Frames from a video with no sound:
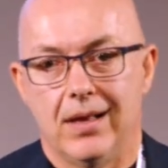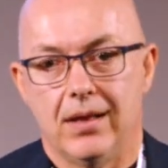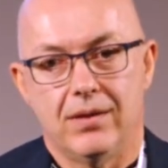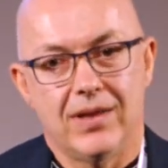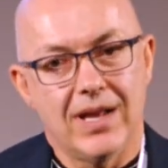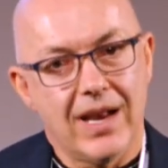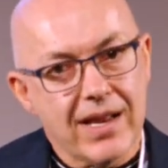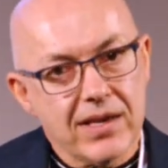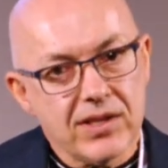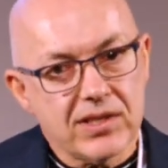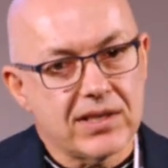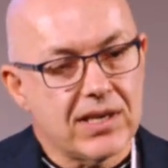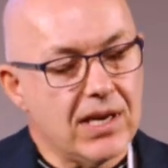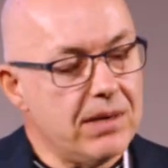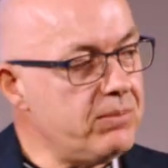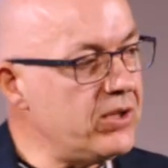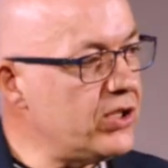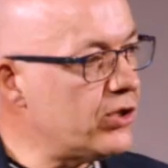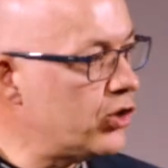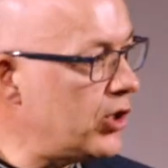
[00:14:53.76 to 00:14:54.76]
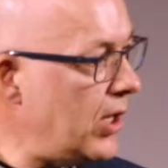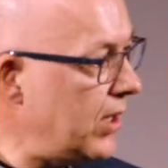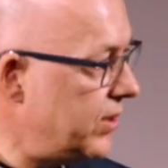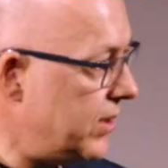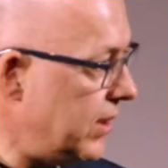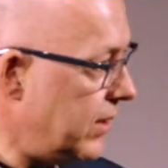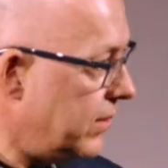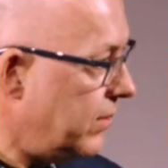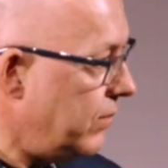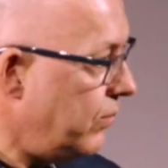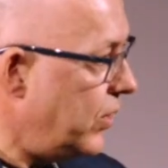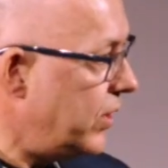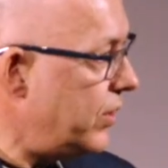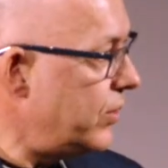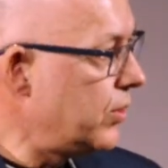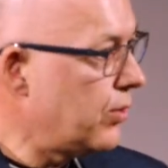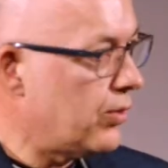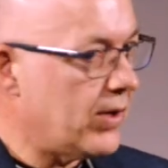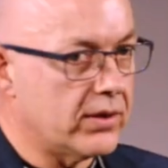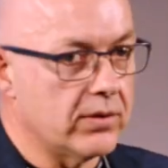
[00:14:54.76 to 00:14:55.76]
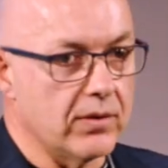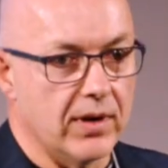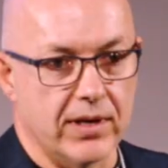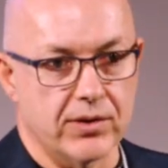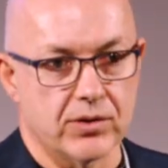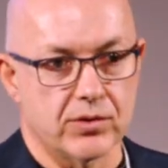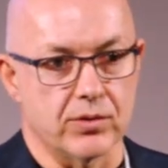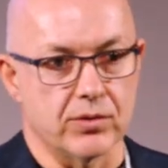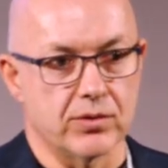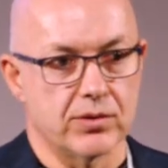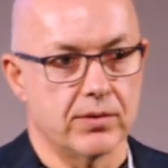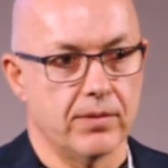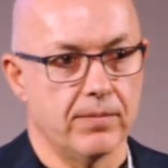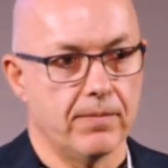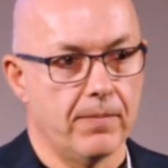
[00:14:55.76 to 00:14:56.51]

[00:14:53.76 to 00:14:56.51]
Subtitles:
The landscape is changing with new regulations.